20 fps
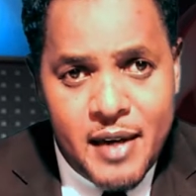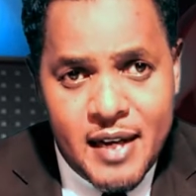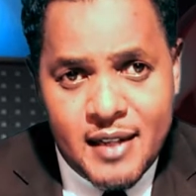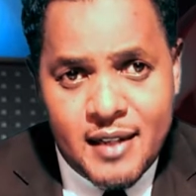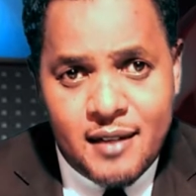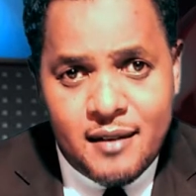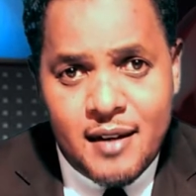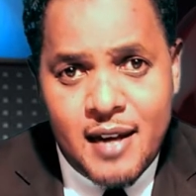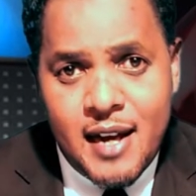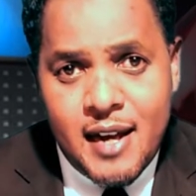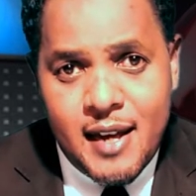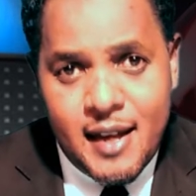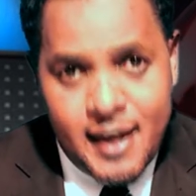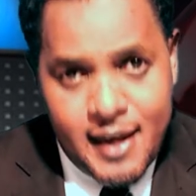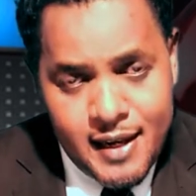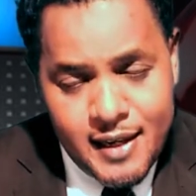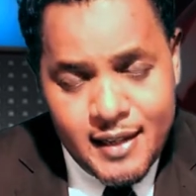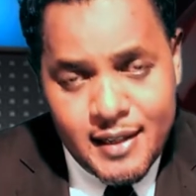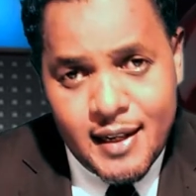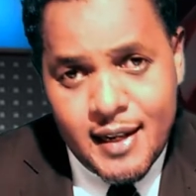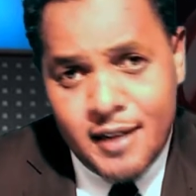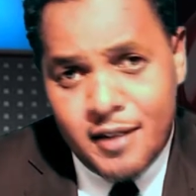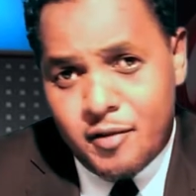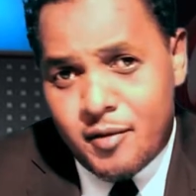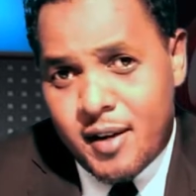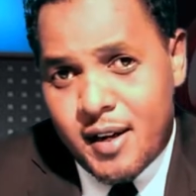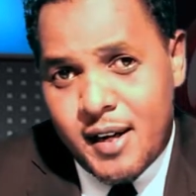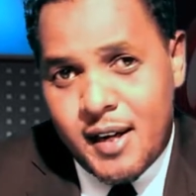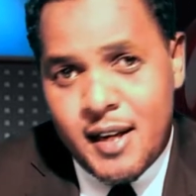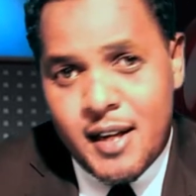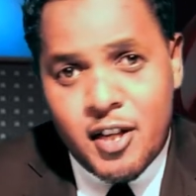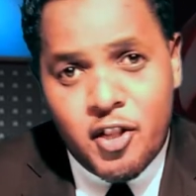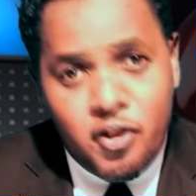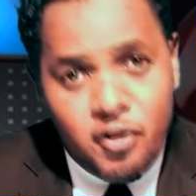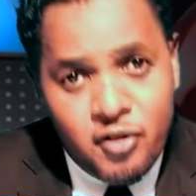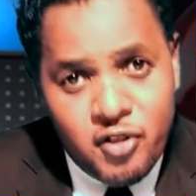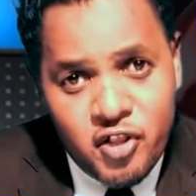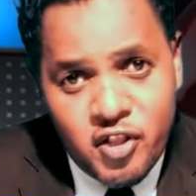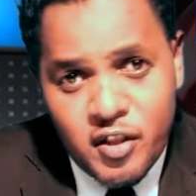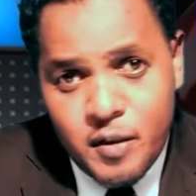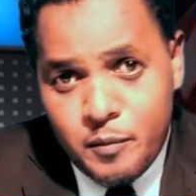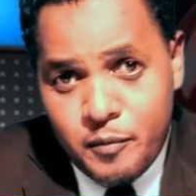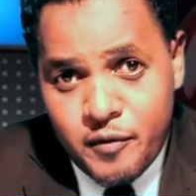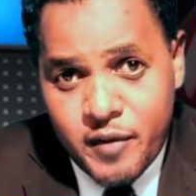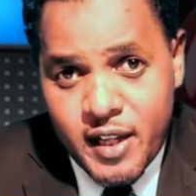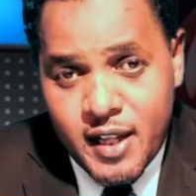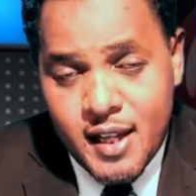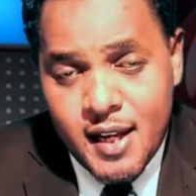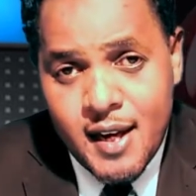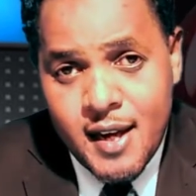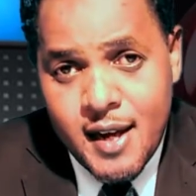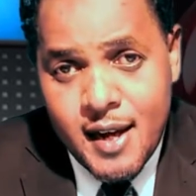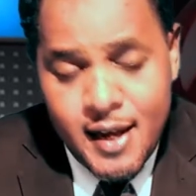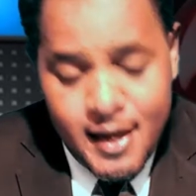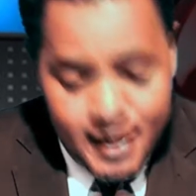the person I enter into a relationship with.